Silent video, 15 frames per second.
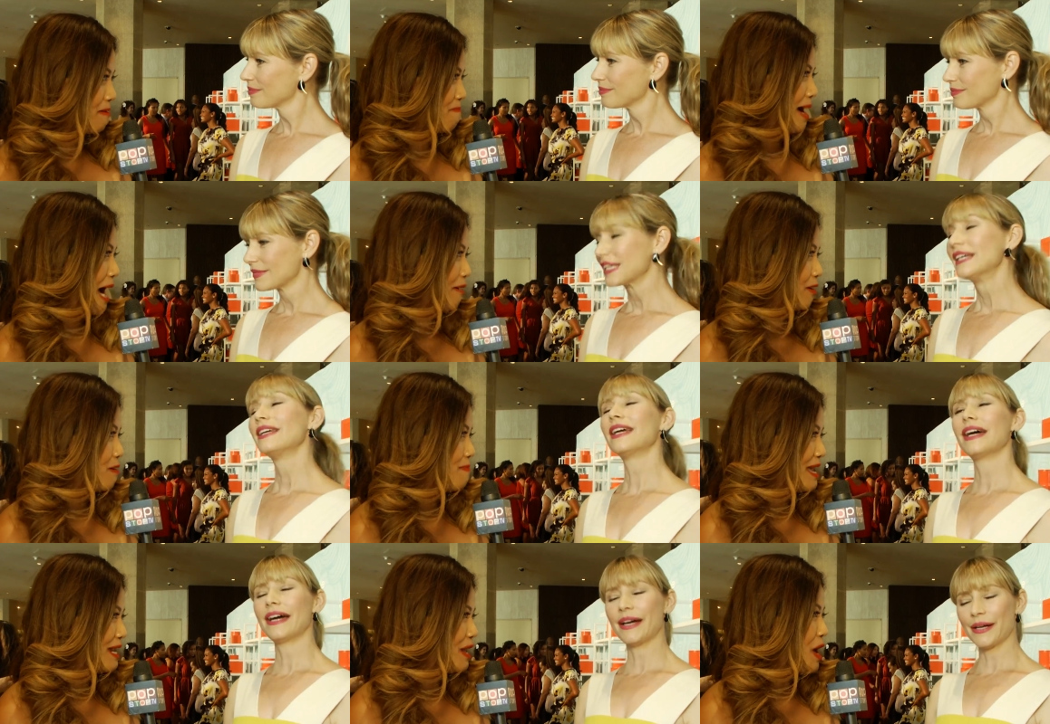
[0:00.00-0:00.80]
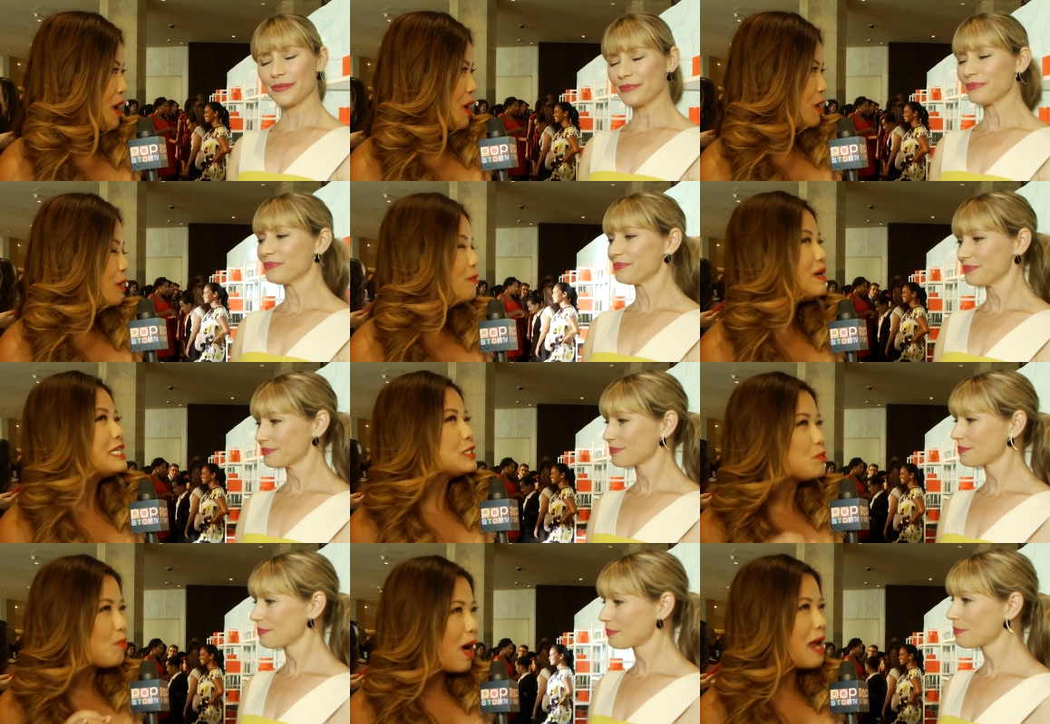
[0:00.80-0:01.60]
Speaker 1: empowerment. Who
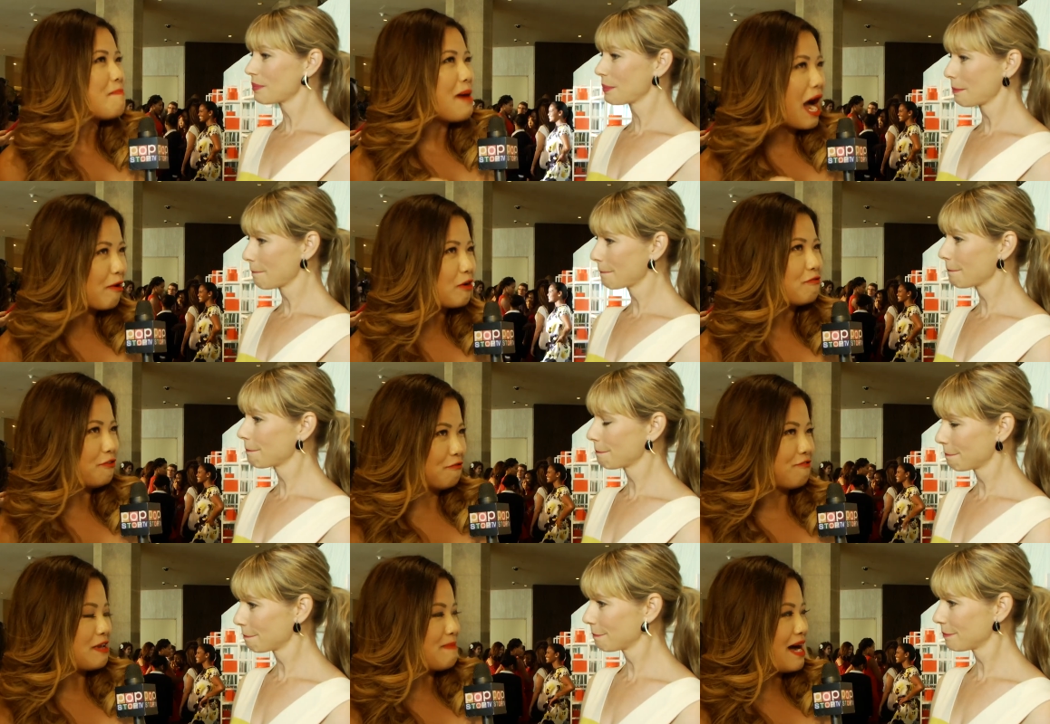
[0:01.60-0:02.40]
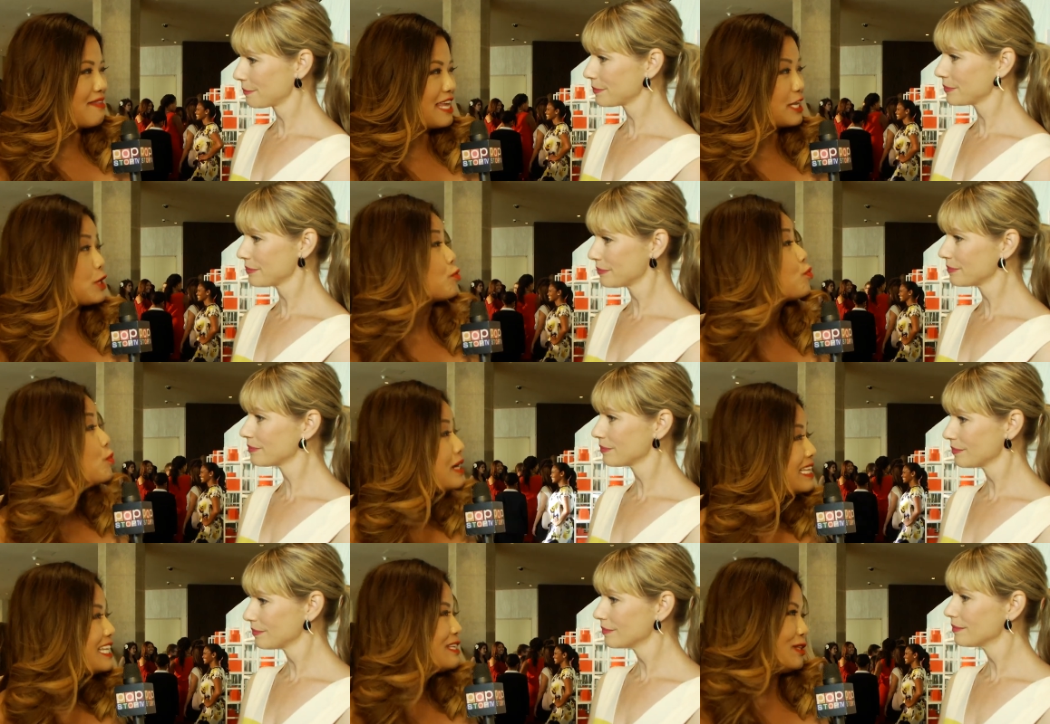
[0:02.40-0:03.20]
was one powerful female that you
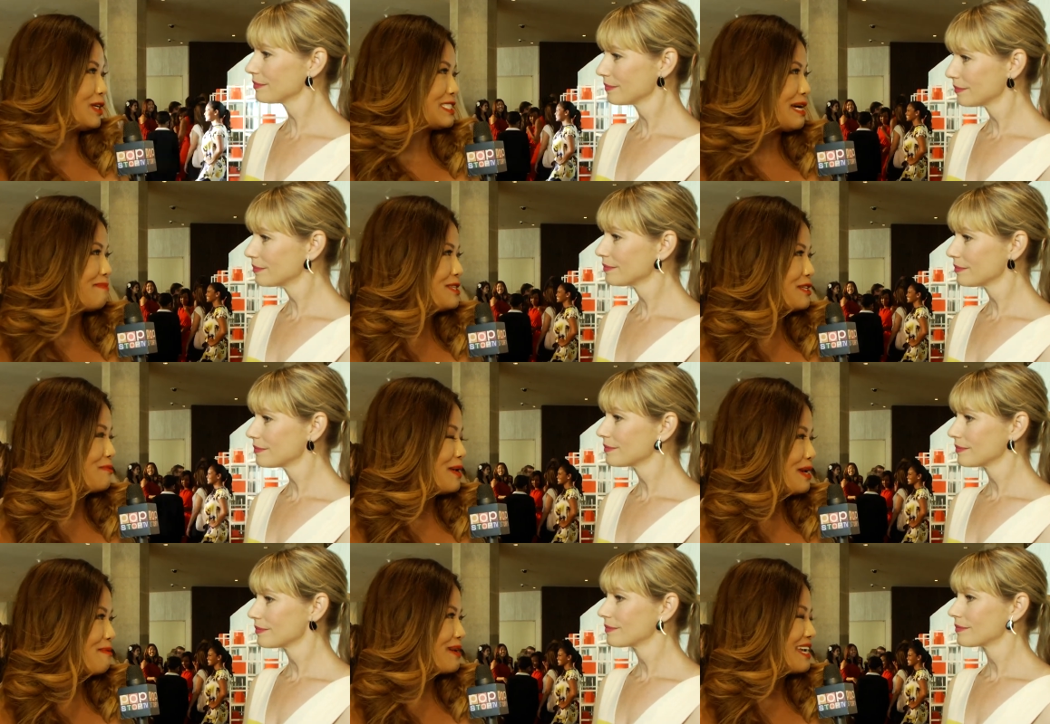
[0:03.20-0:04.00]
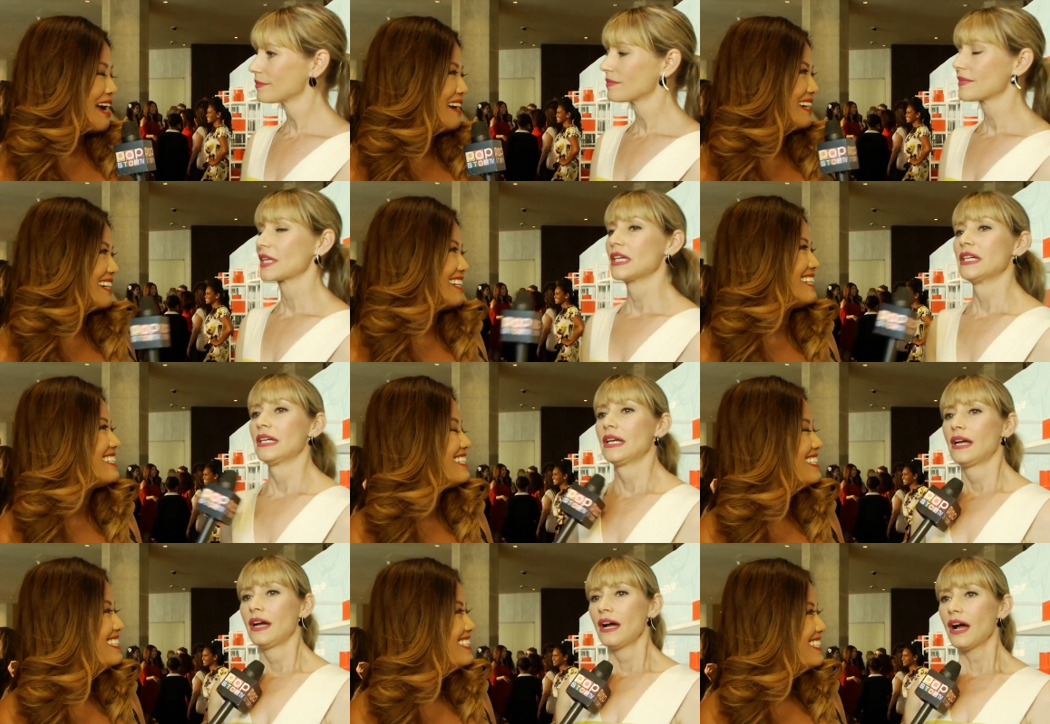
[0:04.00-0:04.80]
really looked up to when you were younger?
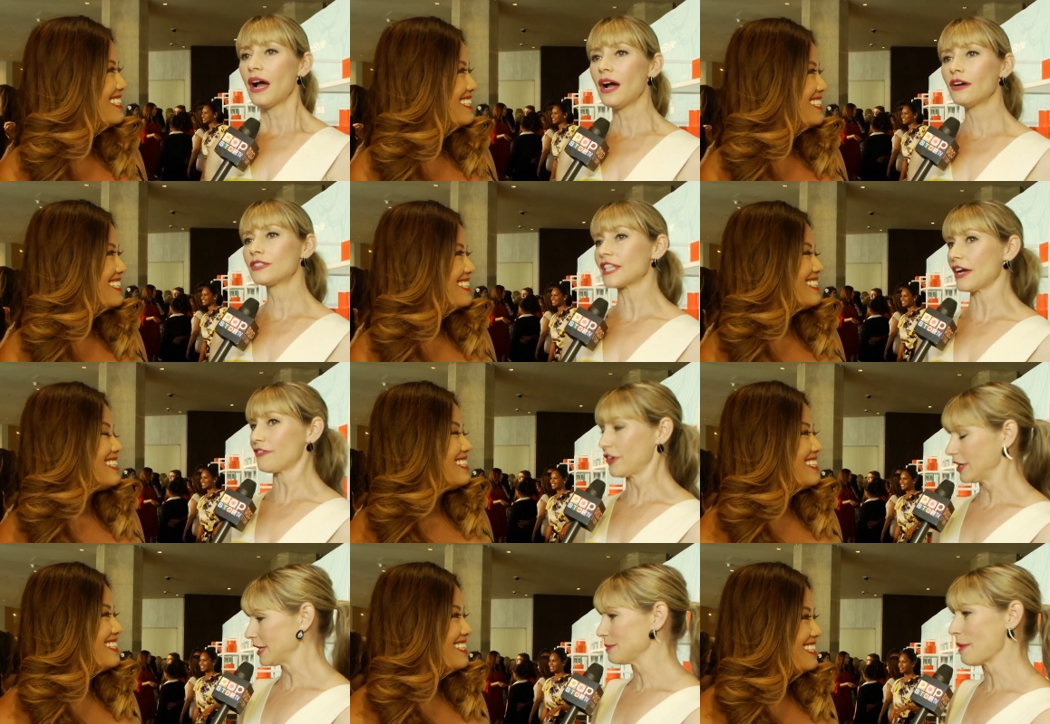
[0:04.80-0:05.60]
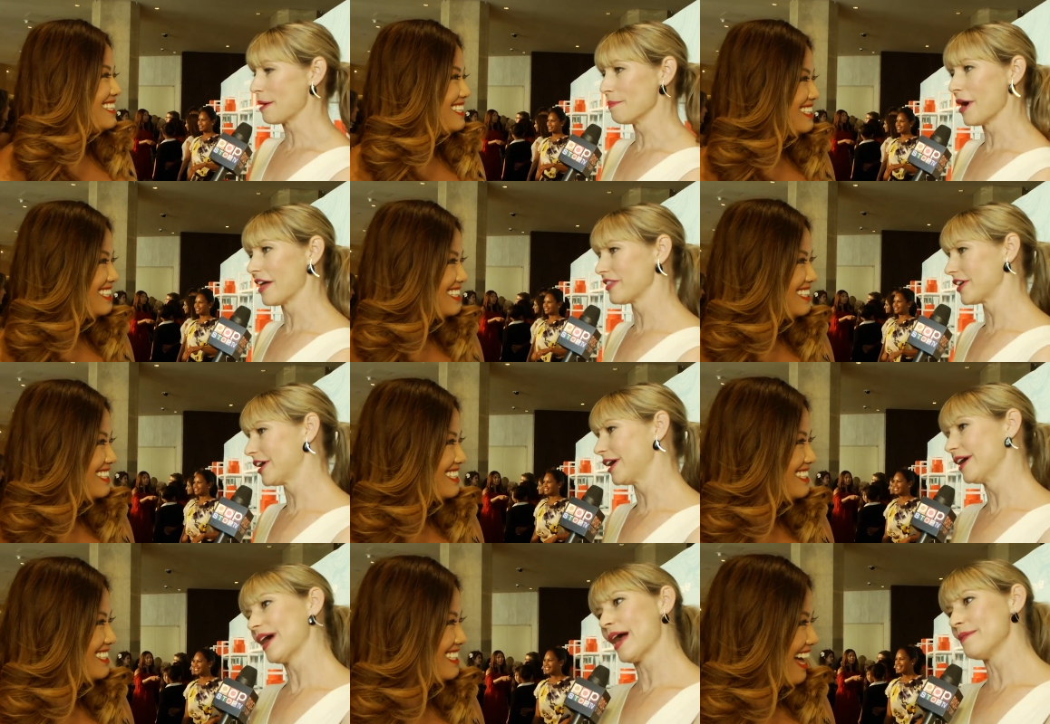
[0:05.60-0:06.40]
Speaker 2: Oh, definitely my mother.
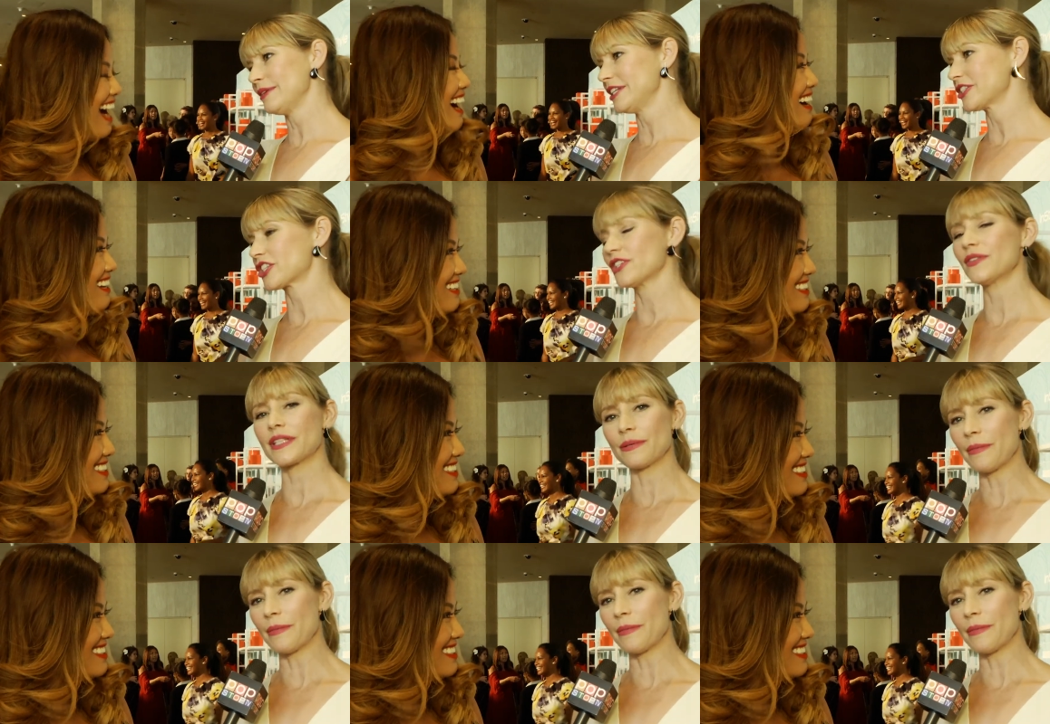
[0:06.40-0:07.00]
I mean, she was